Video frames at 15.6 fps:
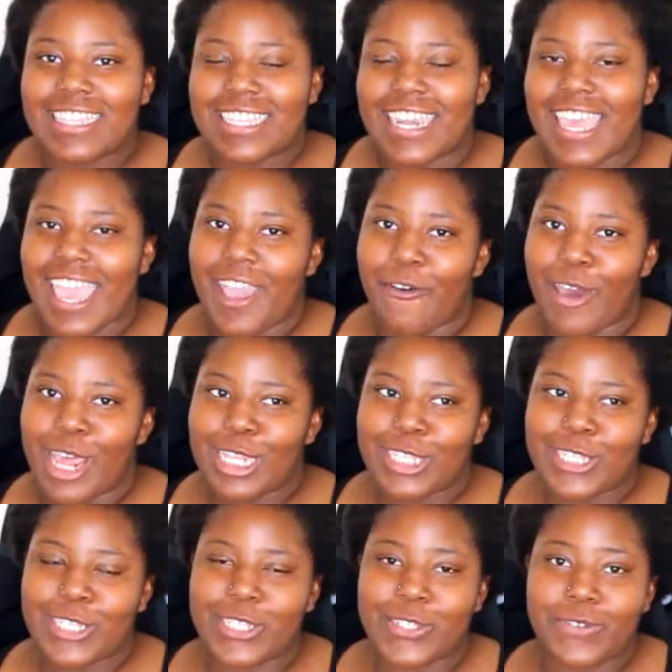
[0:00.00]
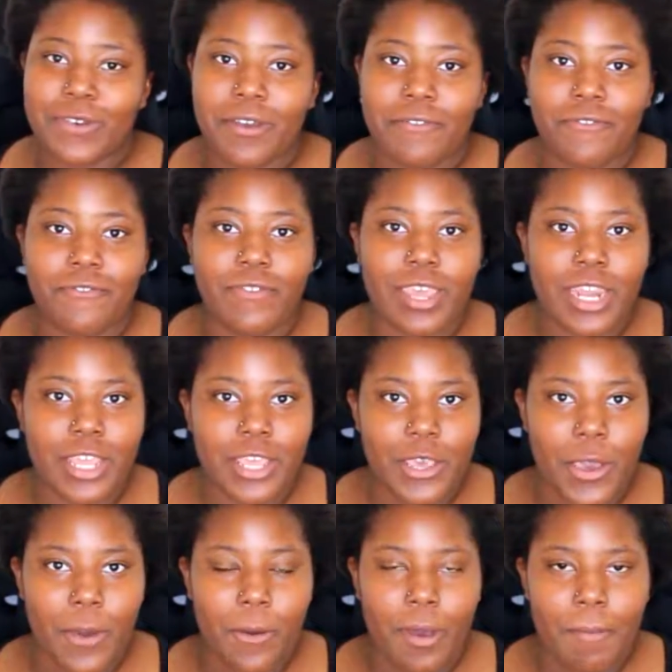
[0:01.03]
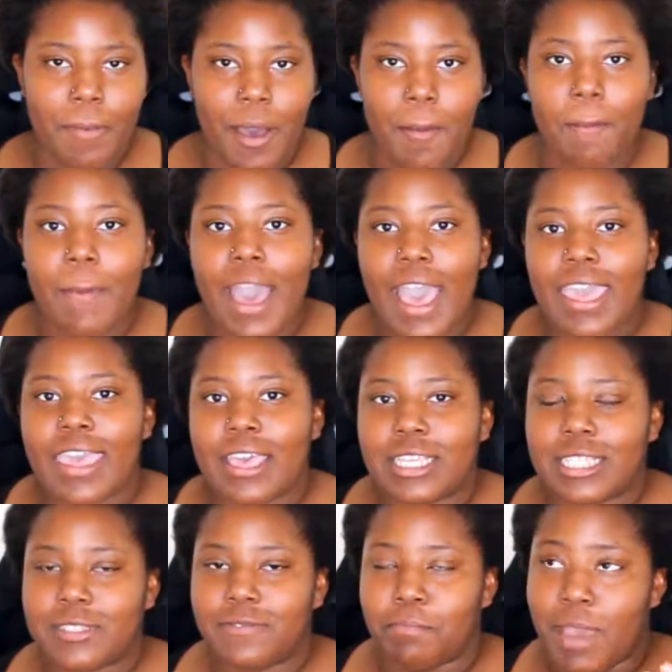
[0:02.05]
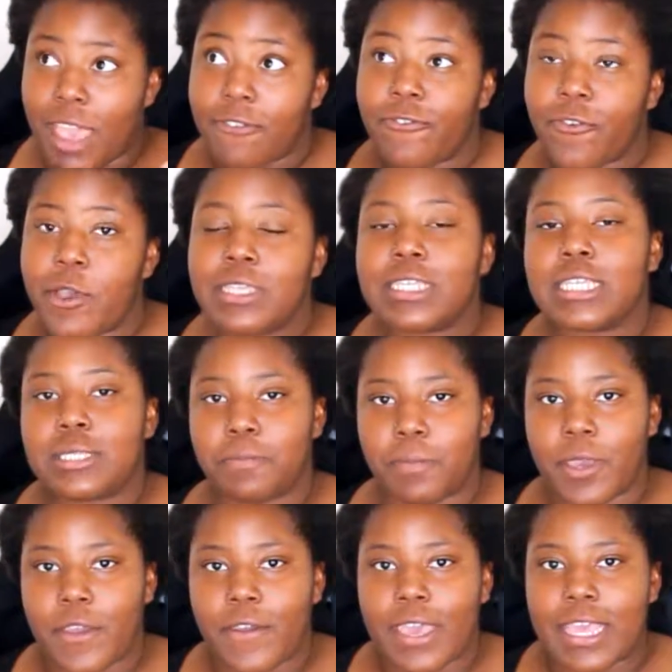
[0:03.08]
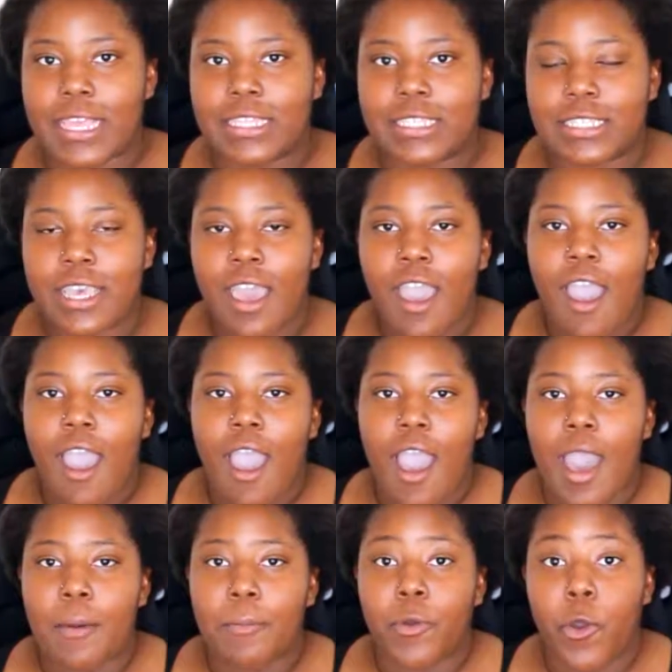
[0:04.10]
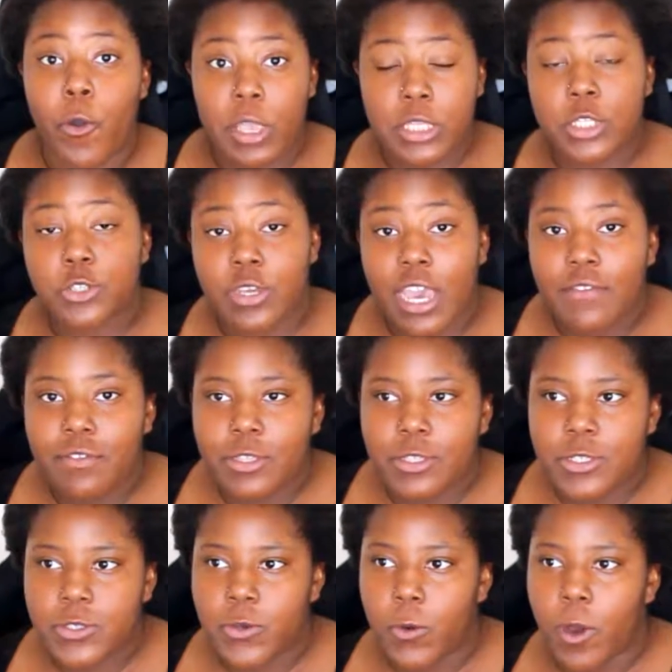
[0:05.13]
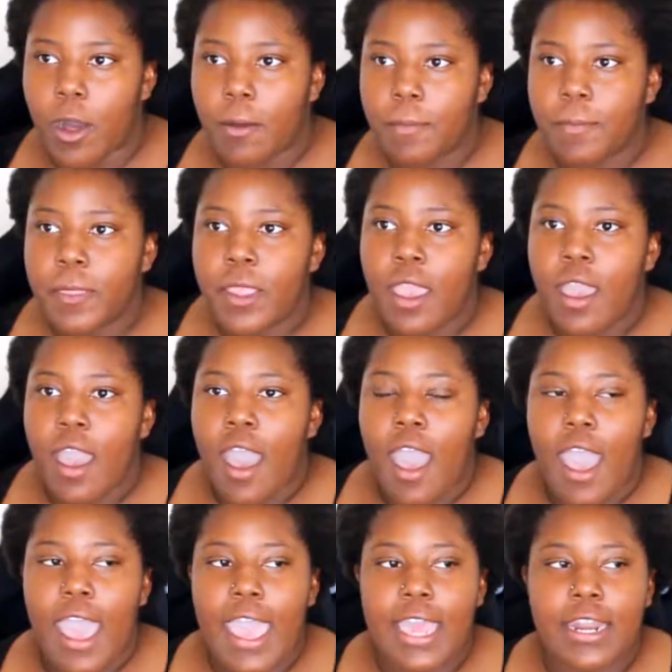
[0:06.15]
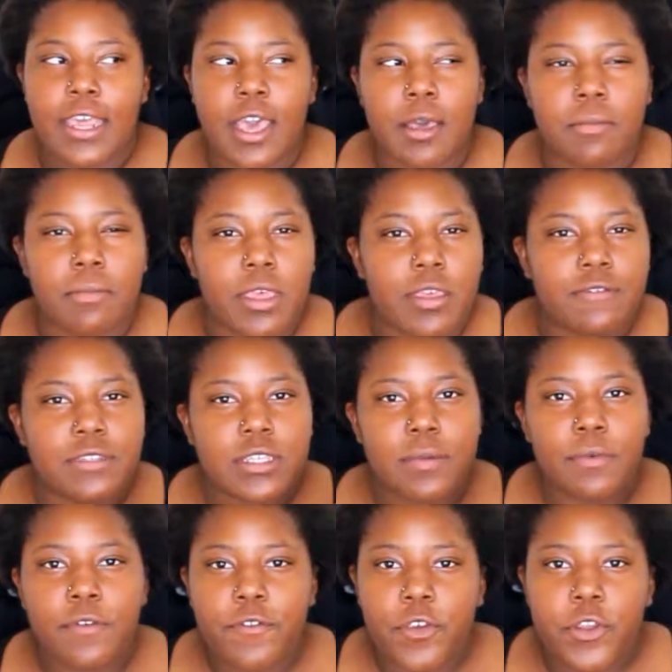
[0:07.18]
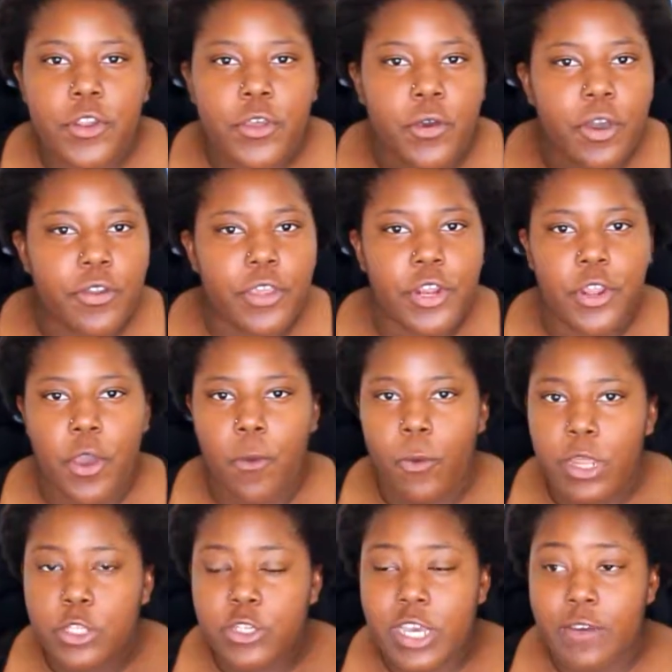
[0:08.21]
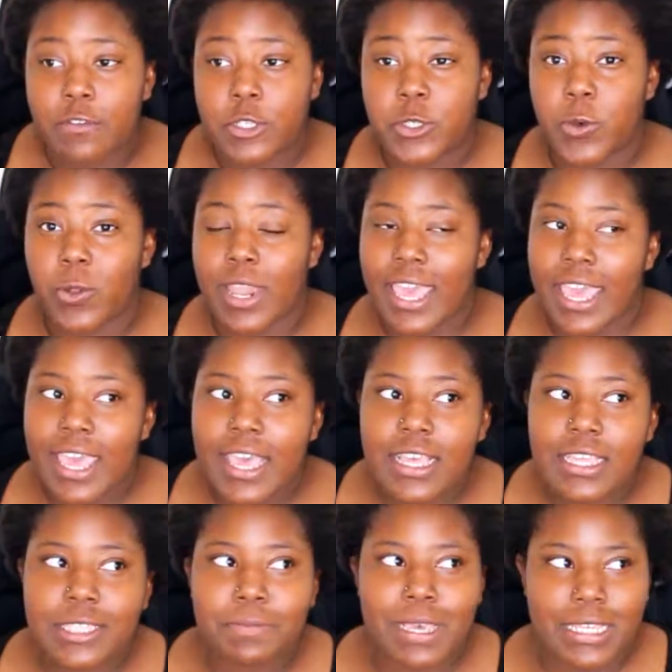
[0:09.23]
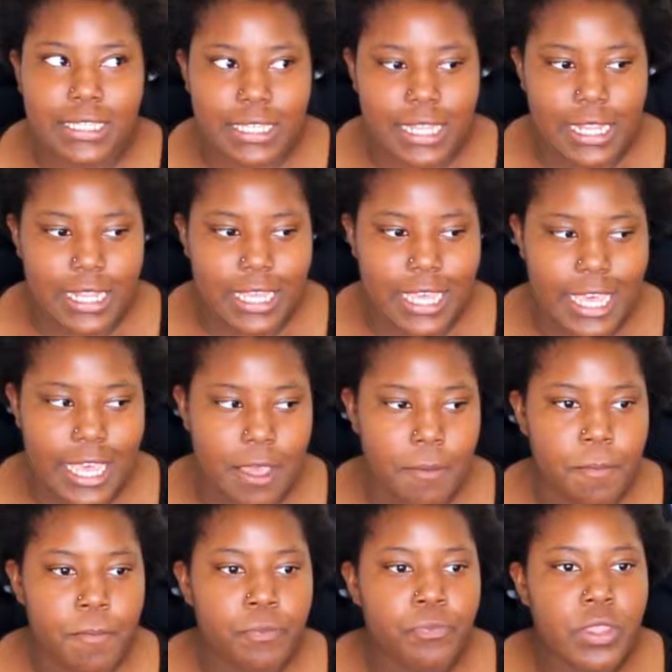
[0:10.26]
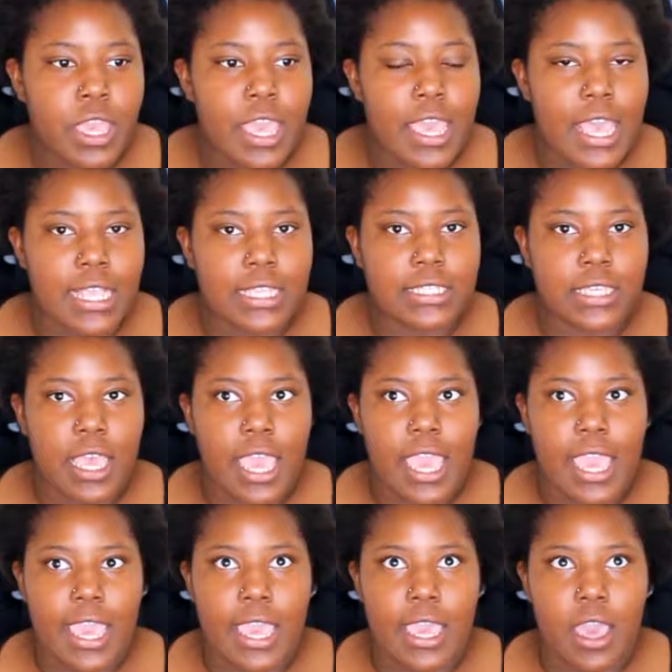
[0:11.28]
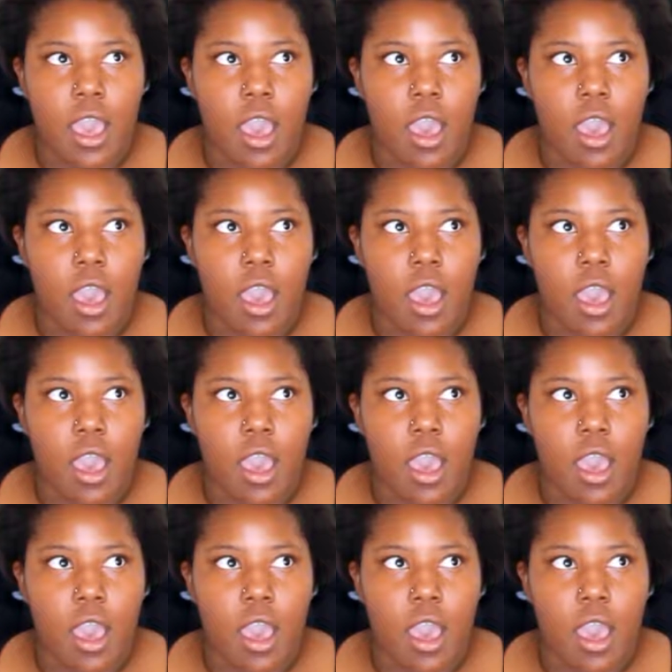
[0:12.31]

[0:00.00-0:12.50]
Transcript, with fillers: today I wanted to do a video about my first experience going to driving school. And if some of you don't already know what driving school is, basically it's a